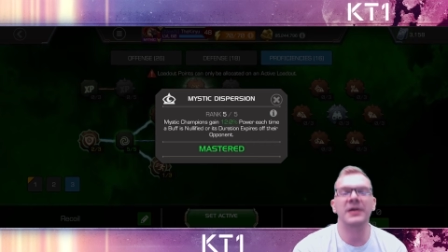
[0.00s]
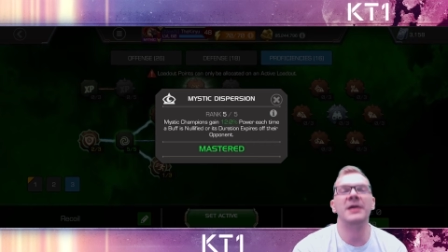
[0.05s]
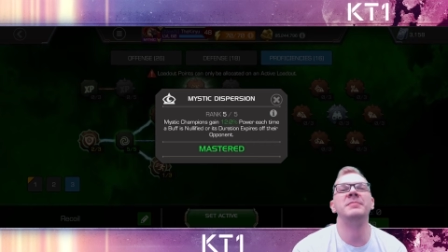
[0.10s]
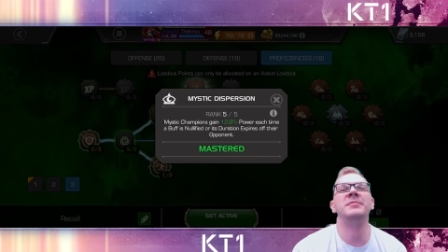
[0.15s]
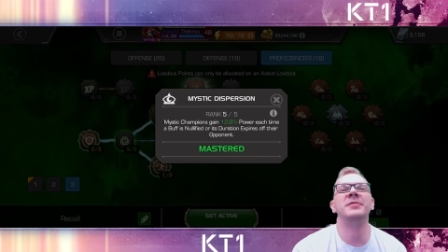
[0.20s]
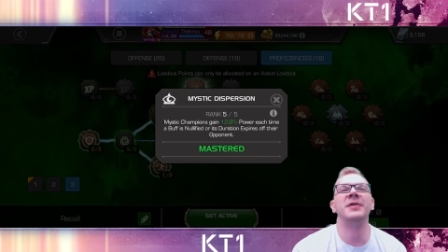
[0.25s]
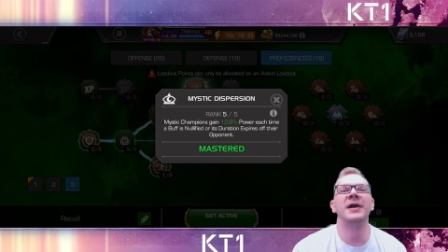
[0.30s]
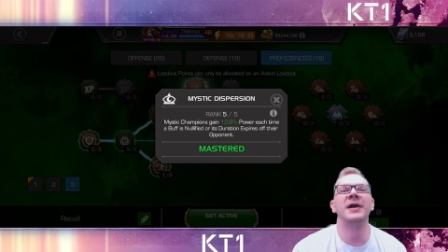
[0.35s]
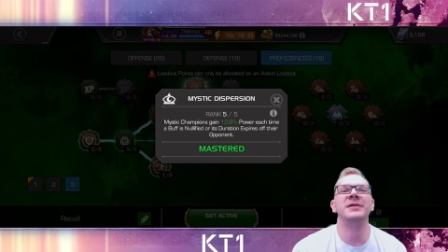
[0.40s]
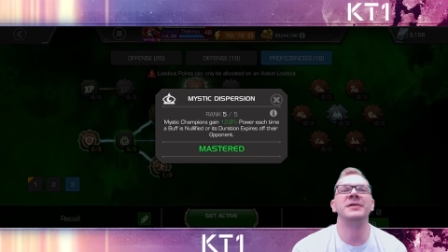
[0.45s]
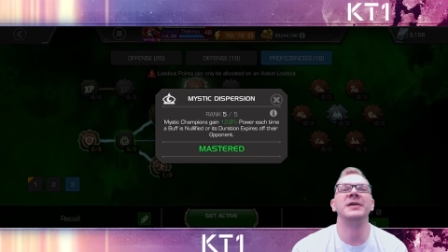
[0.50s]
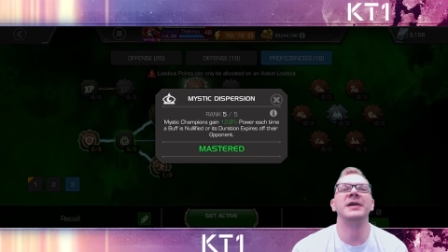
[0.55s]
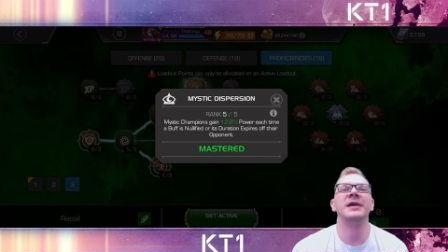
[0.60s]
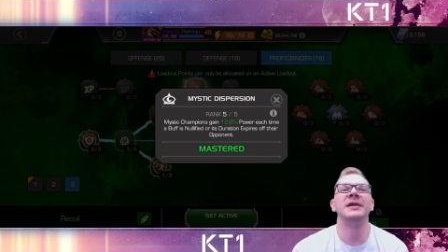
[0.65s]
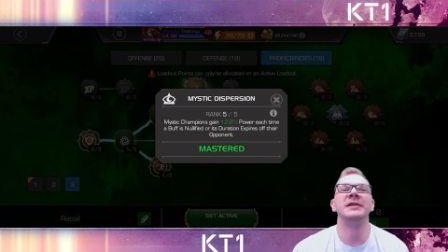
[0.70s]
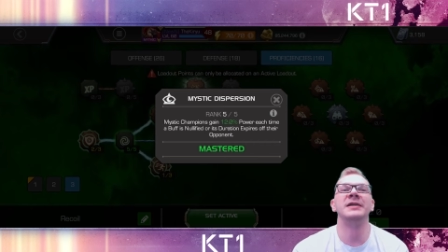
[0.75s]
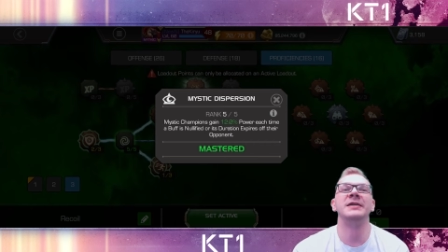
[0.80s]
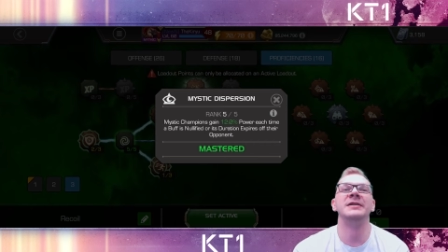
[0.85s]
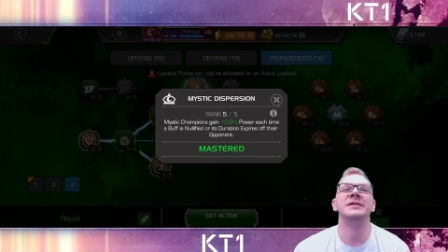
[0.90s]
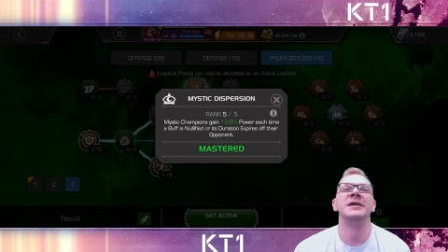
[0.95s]
I'm trying to
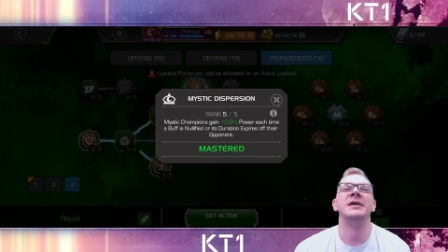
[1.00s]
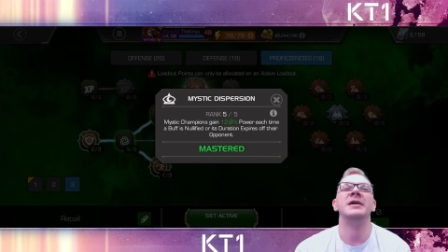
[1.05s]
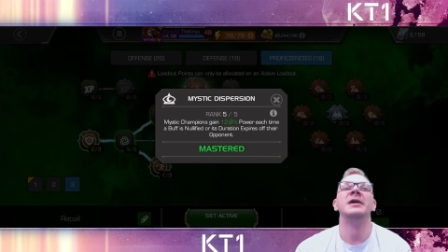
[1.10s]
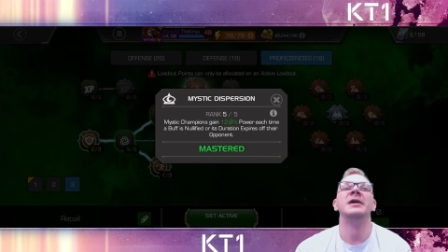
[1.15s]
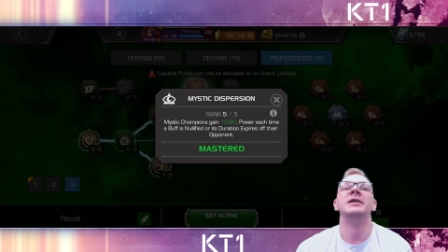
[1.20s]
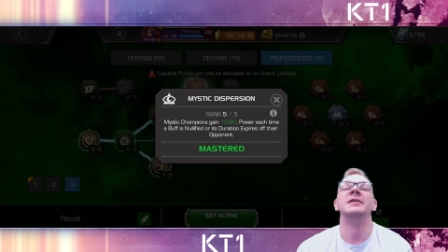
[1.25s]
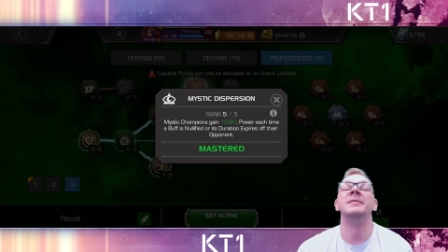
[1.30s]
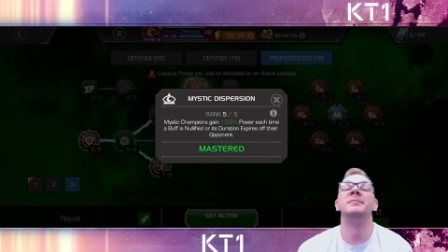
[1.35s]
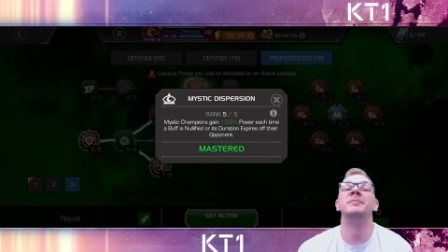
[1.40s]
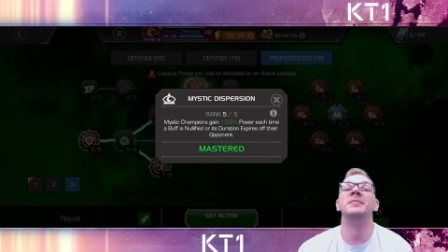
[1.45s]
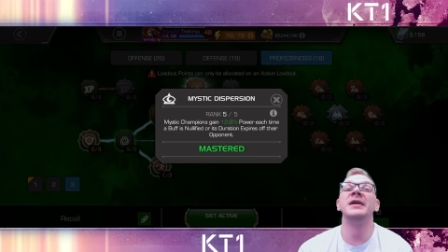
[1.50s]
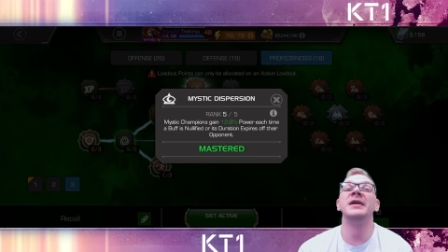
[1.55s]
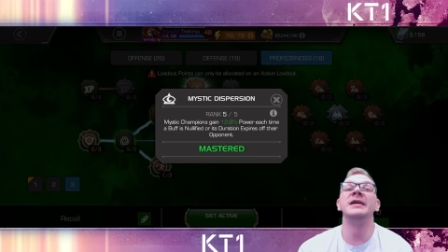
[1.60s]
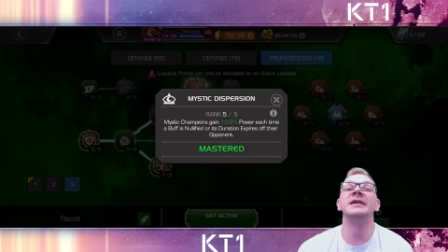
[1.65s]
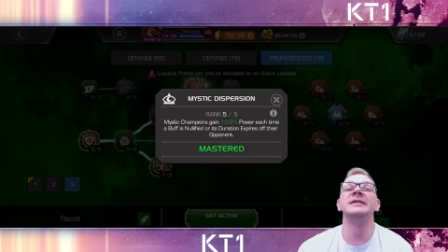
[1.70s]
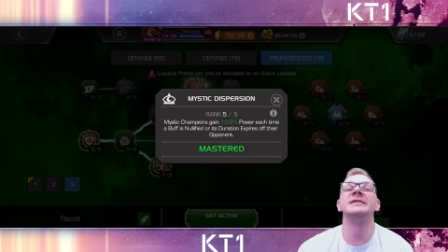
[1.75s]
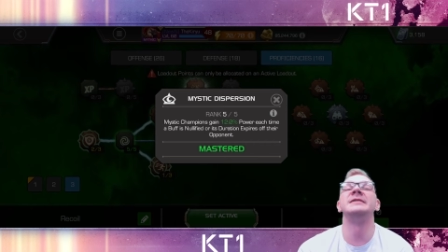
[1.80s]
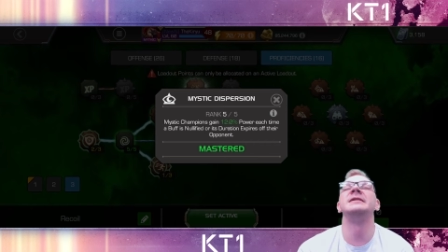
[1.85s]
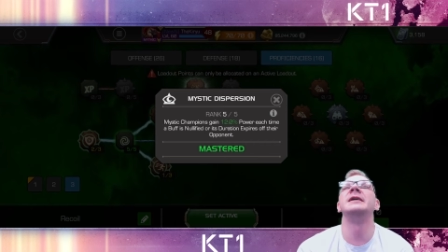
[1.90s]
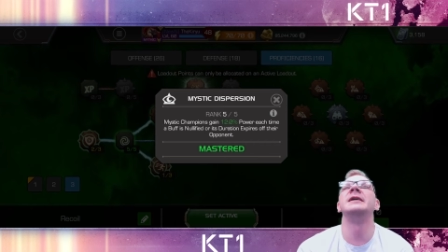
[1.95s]
get is the
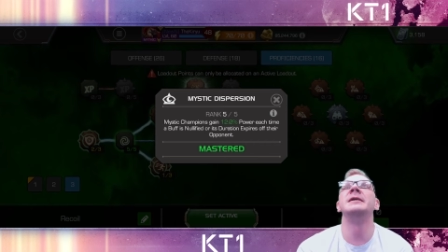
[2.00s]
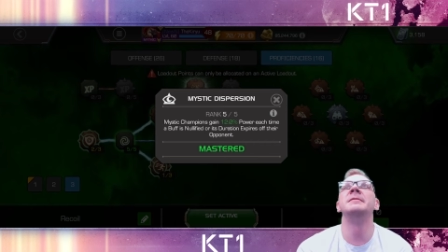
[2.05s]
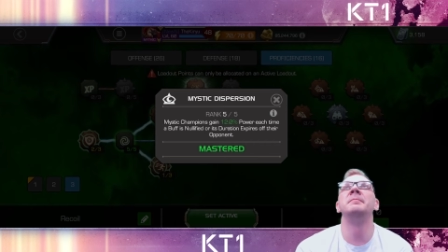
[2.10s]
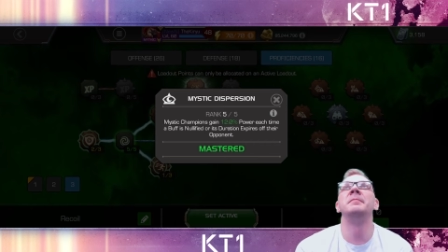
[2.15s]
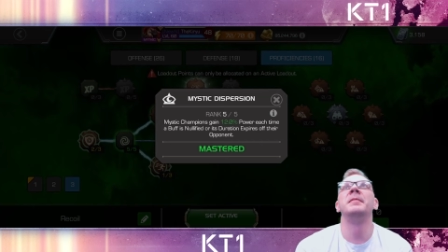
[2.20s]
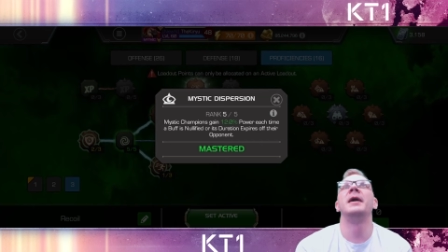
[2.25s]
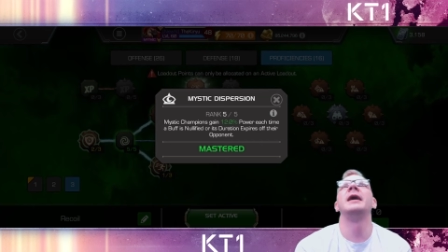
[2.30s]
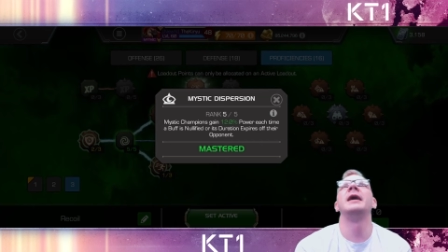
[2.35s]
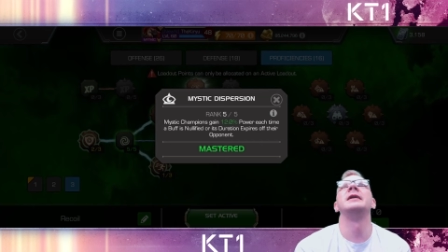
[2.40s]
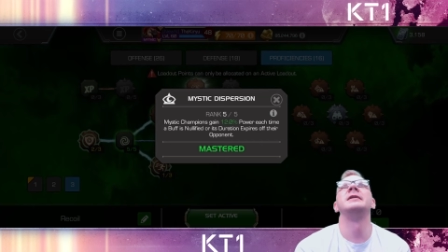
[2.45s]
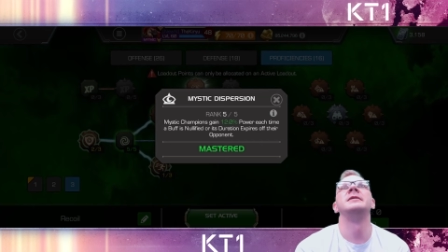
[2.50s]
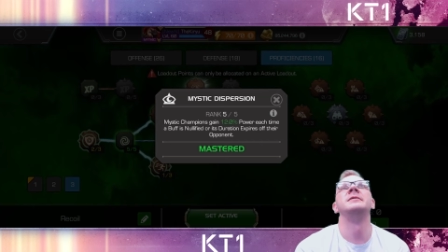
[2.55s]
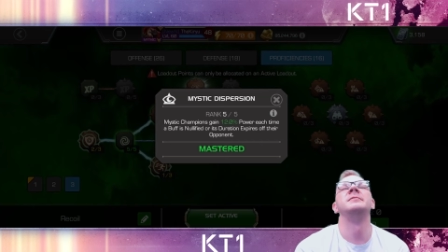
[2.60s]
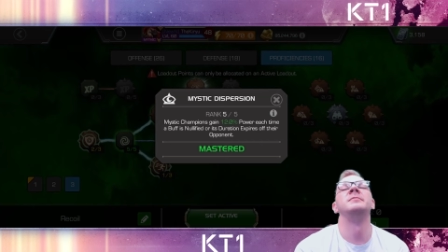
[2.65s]
biggest impact